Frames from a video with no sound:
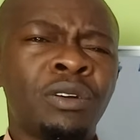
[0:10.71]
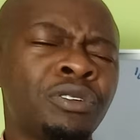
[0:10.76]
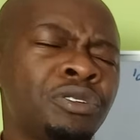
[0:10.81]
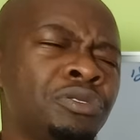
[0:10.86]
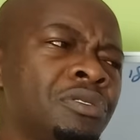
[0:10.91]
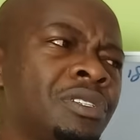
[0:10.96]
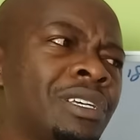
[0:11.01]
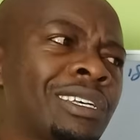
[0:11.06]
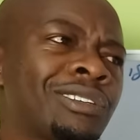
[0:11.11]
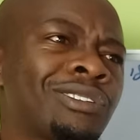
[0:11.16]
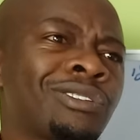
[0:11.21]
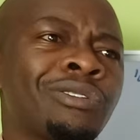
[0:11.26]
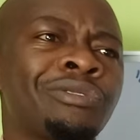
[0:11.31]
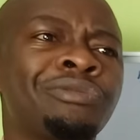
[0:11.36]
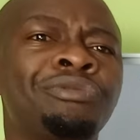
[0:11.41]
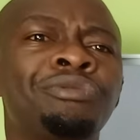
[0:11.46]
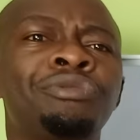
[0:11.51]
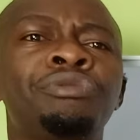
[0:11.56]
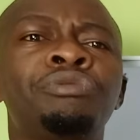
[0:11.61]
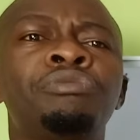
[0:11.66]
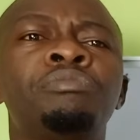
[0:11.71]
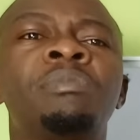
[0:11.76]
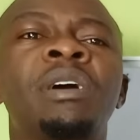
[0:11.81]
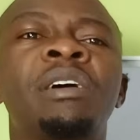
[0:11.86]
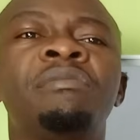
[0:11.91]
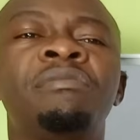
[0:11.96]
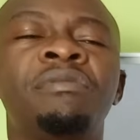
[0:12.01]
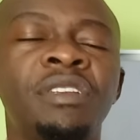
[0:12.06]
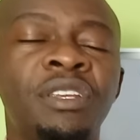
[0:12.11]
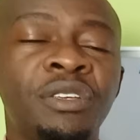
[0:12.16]
Or do you just consume
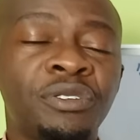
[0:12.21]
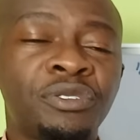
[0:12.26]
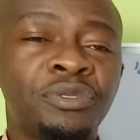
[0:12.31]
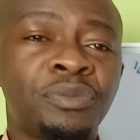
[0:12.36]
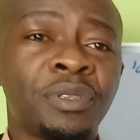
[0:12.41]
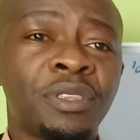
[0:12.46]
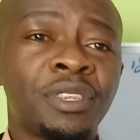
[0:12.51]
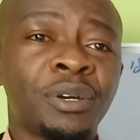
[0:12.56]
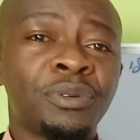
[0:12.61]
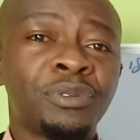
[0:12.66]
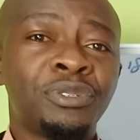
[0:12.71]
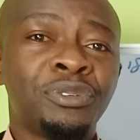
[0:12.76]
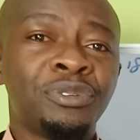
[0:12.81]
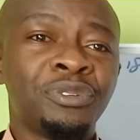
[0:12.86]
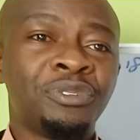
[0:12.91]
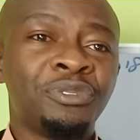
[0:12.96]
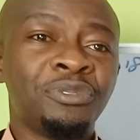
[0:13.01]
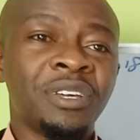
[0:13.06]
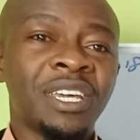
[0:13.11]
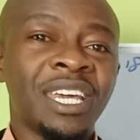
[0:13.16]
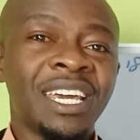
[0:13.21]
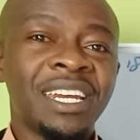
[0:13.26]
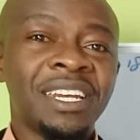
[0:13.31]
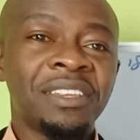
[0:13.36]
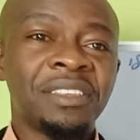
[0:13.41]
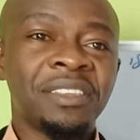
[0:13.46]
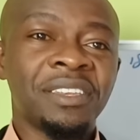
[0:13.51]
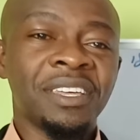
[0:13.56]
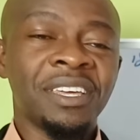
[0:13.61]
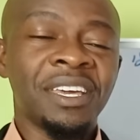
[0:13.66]
my videos without you doing
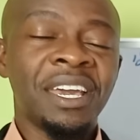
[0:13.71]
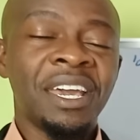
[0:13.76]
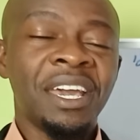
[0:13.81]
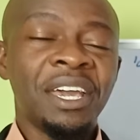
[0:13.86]
anything?